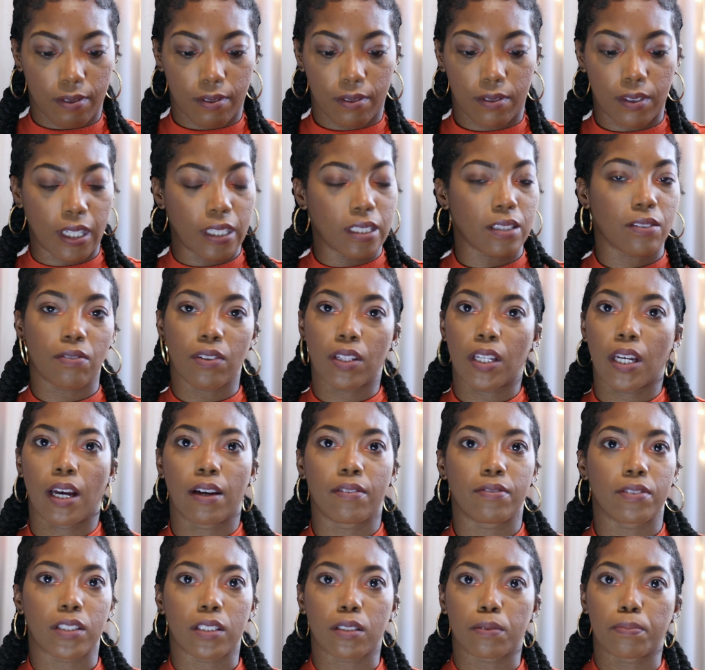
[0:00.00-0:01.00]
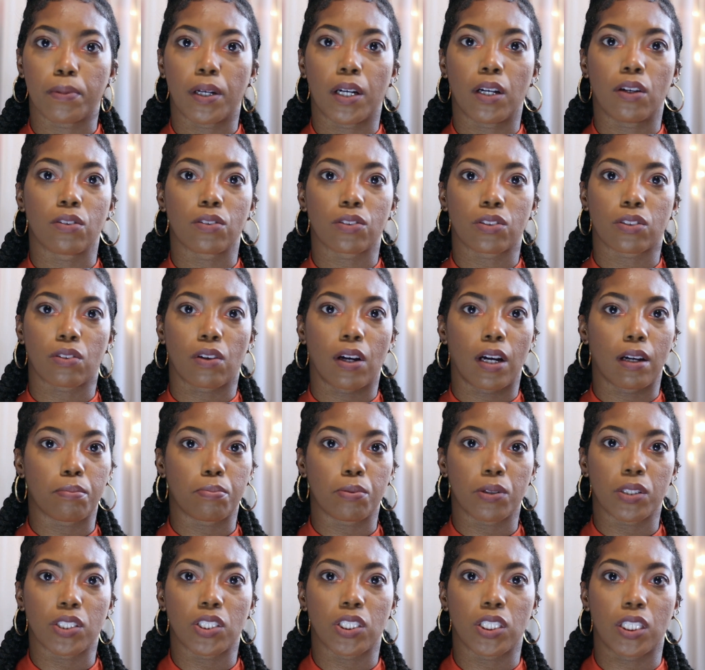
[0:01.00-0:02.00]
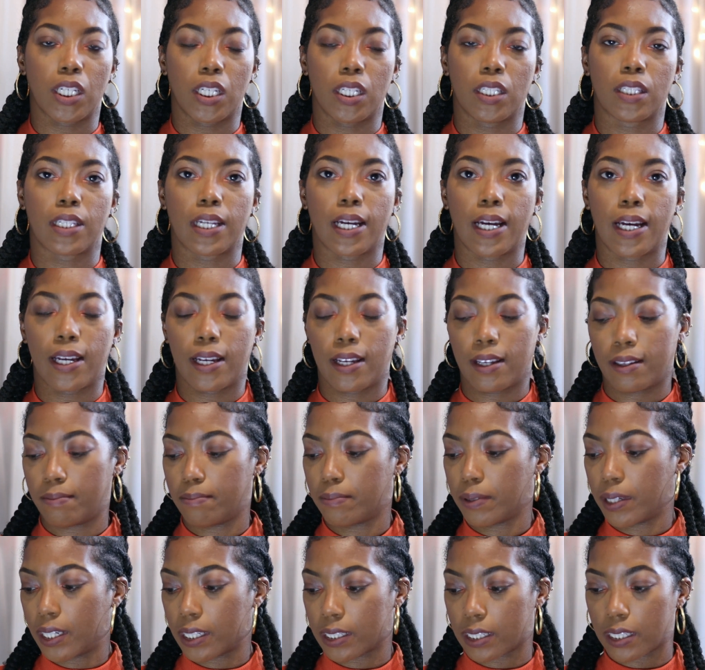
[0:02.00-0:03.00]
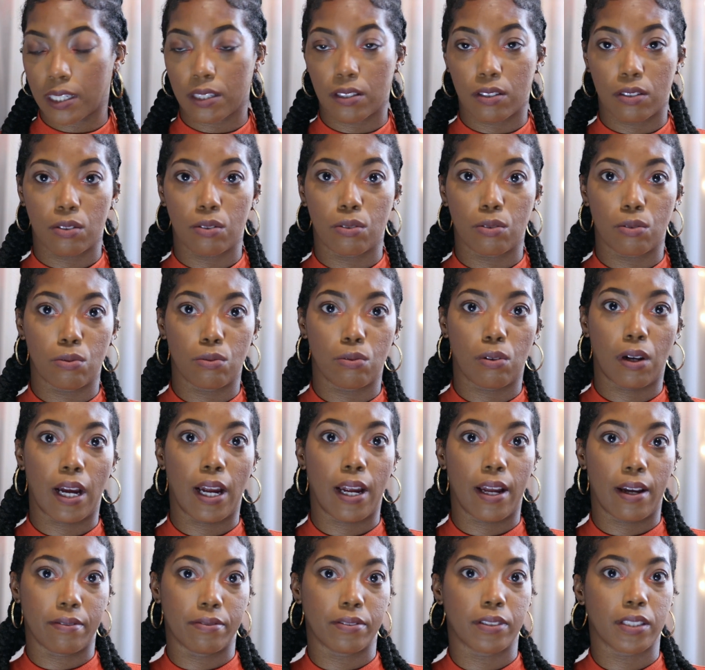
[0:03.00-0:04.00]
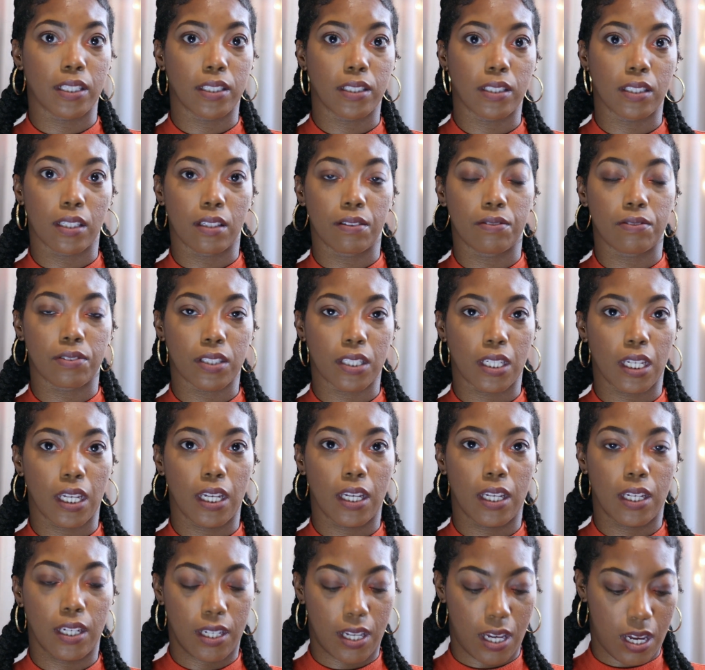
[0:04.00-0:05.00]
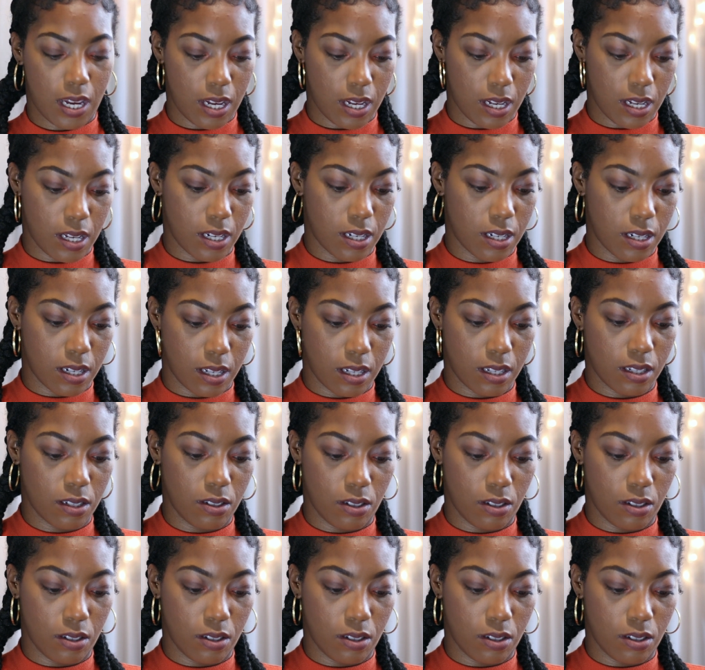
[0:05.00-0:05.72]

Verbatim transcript: It doesn't really have a smell, so I appreciate that because I do have sensitive skin and,